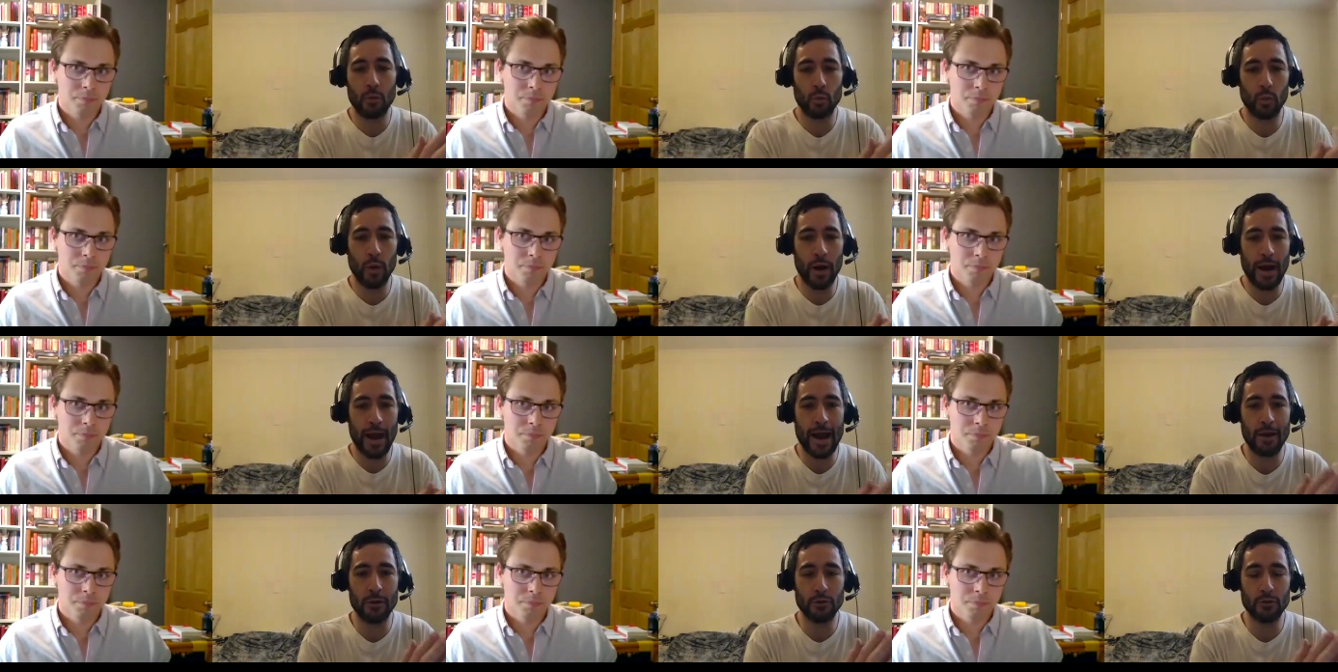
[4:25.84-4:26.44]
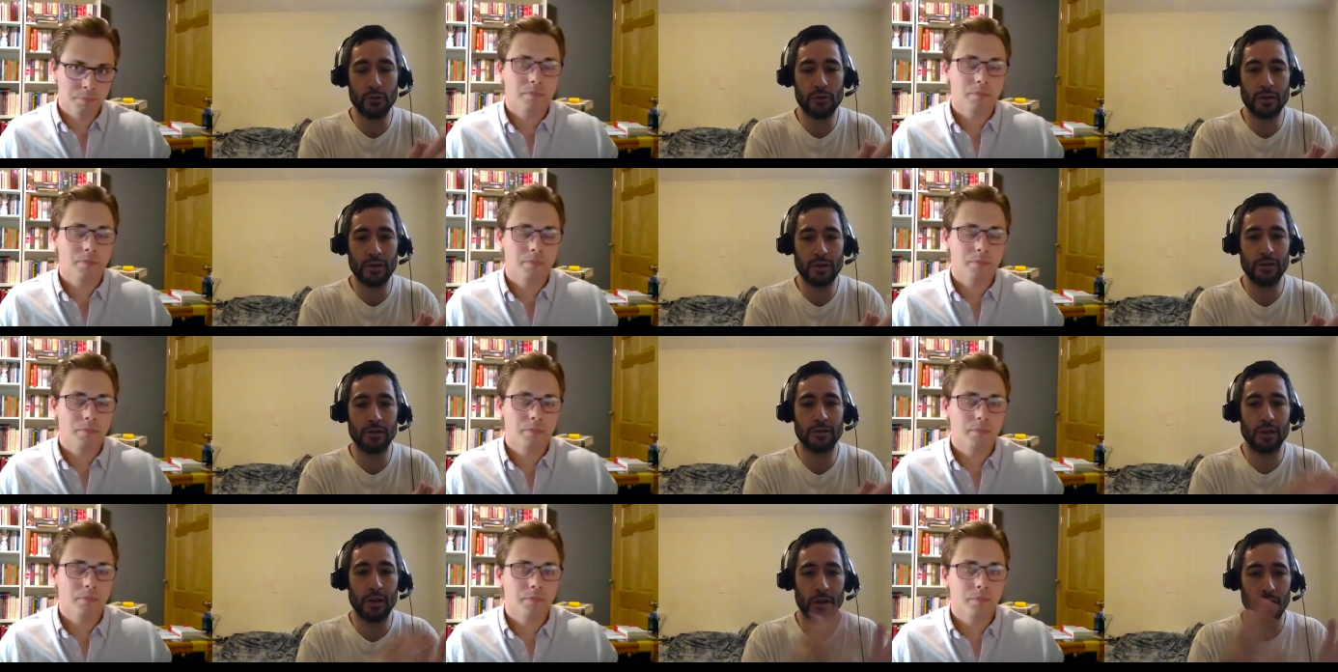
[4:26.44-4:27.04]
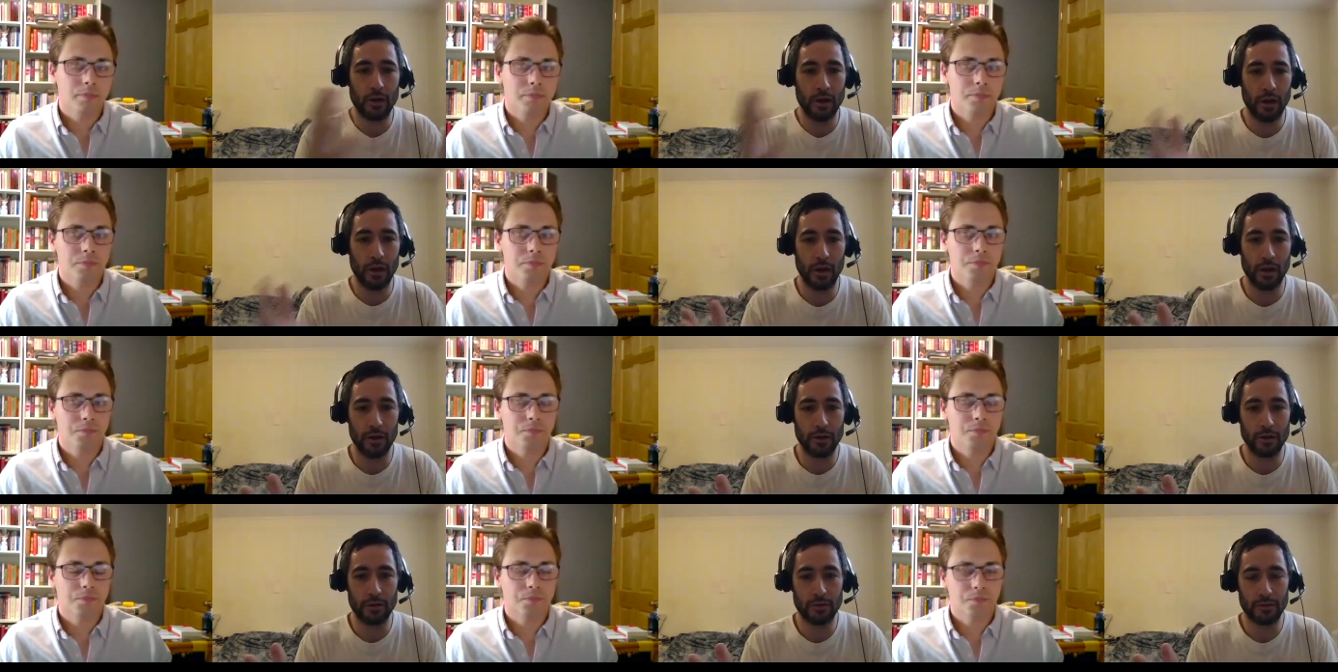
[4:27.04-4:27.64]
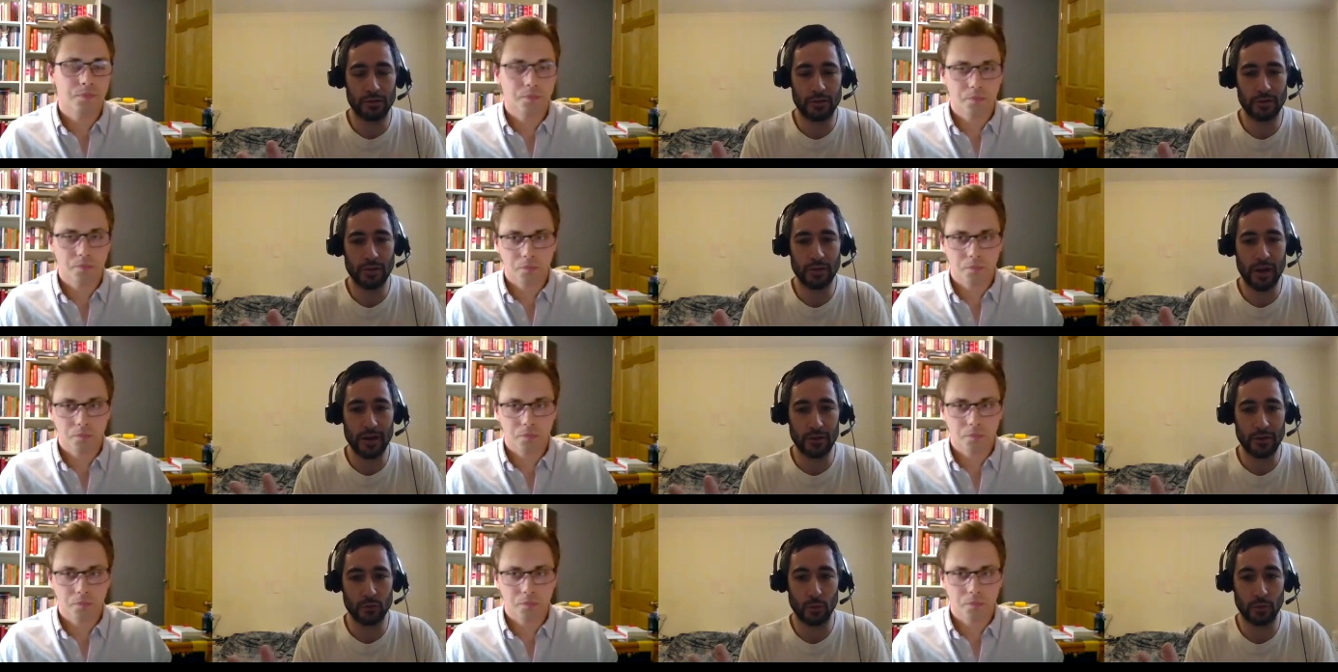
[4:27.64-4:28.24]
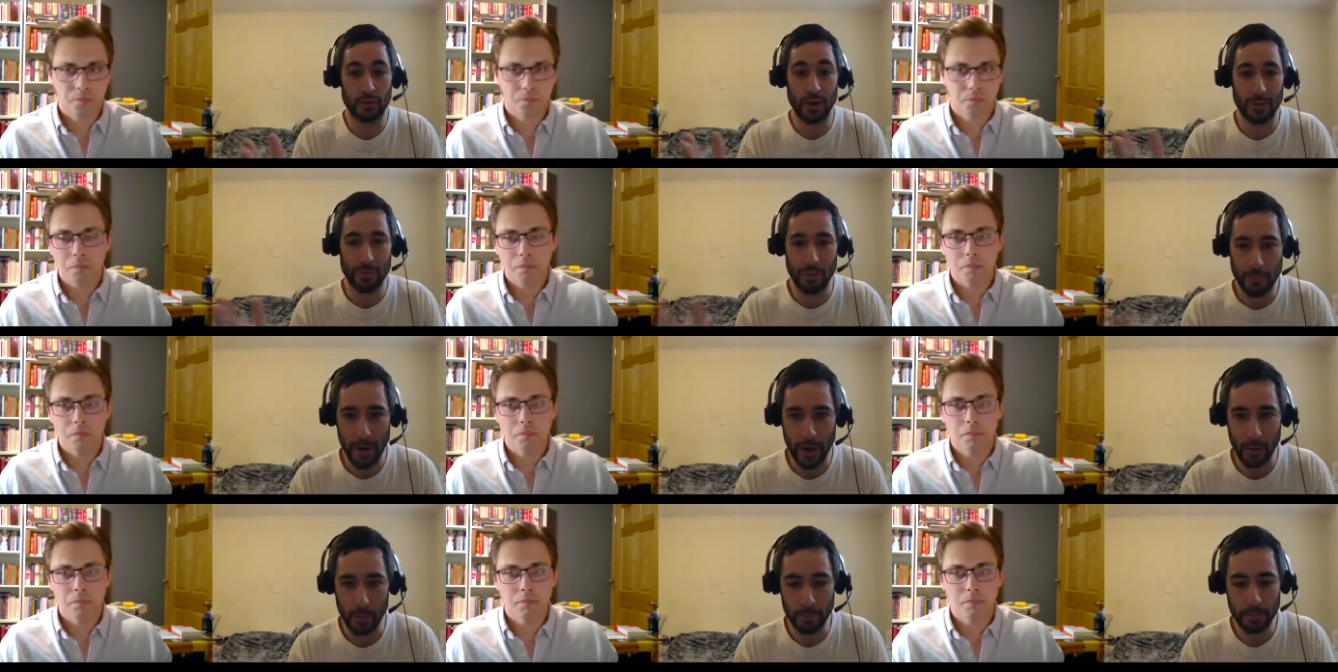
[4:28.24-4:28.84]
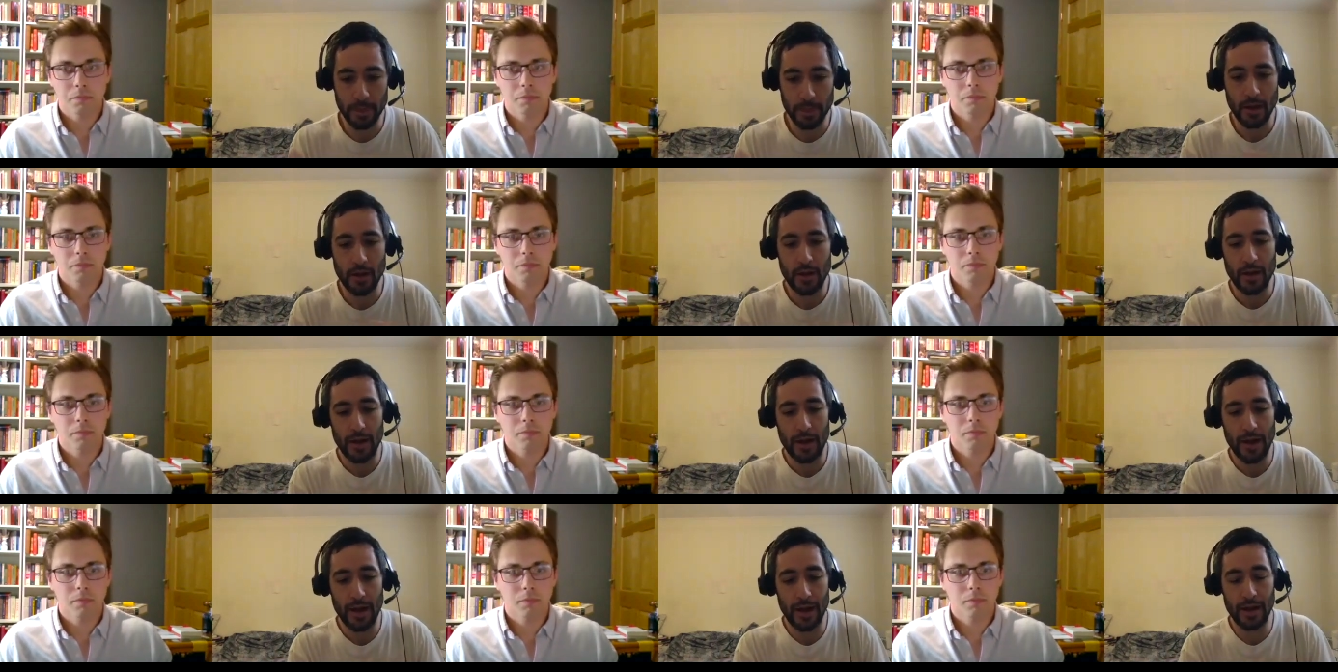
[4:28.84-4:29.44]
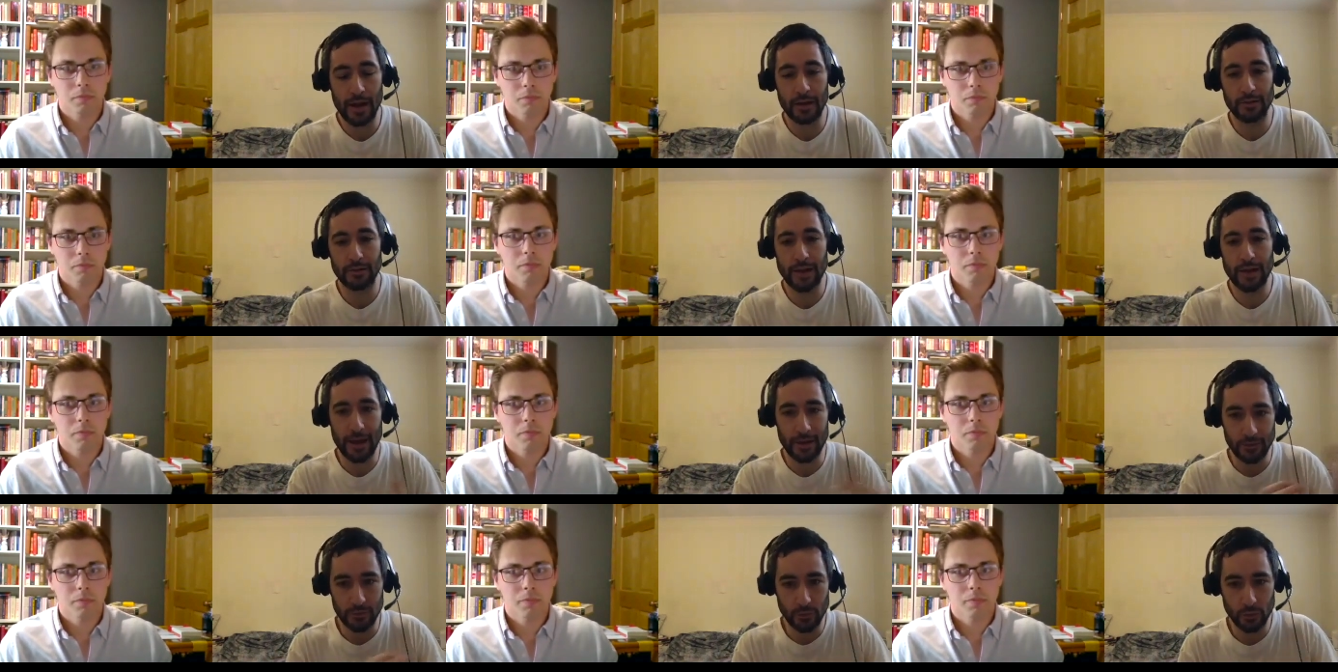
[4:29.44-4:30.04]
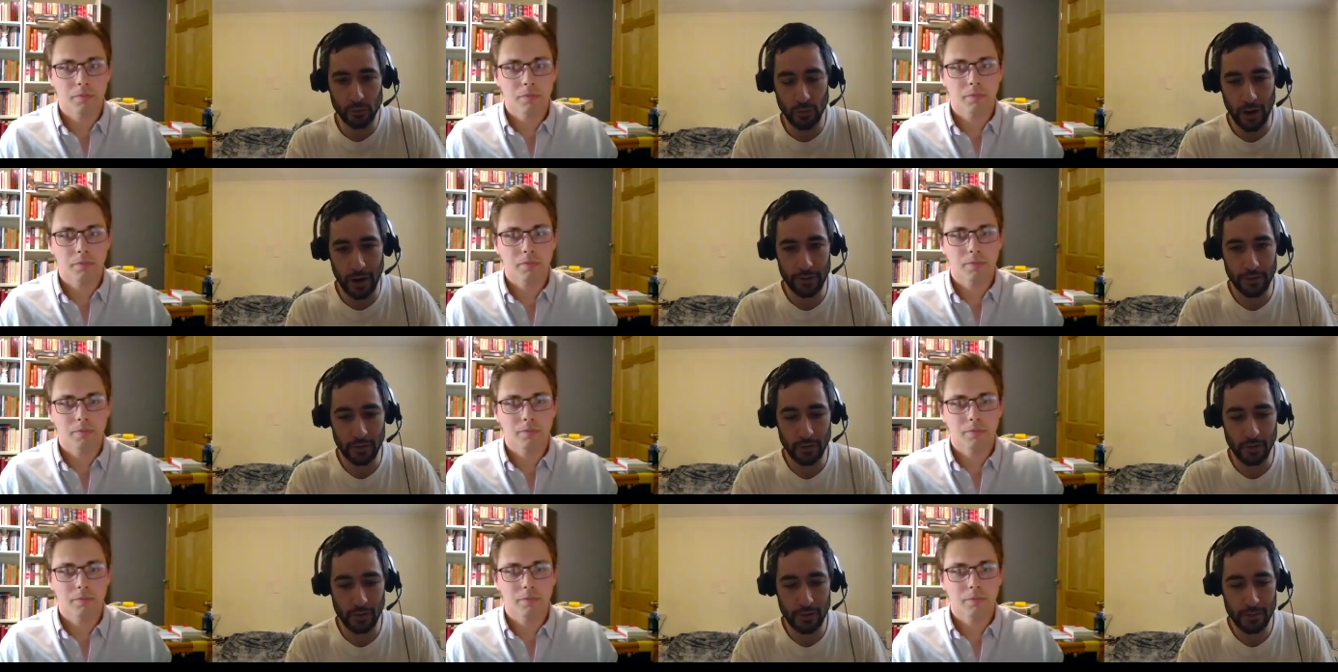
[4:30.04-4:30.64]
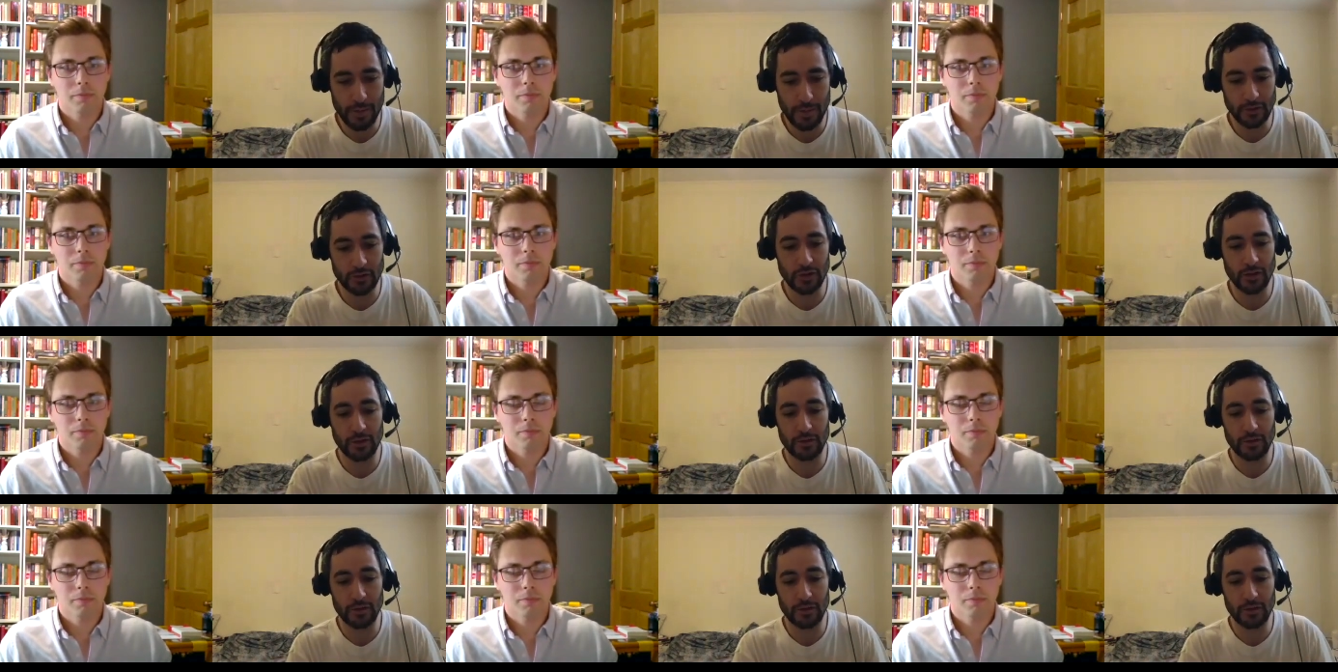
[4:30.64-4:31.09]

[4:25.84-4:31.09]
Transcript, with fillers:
Speaker 1: how do these uh, societies sort of come about, and as you I think already mentioned,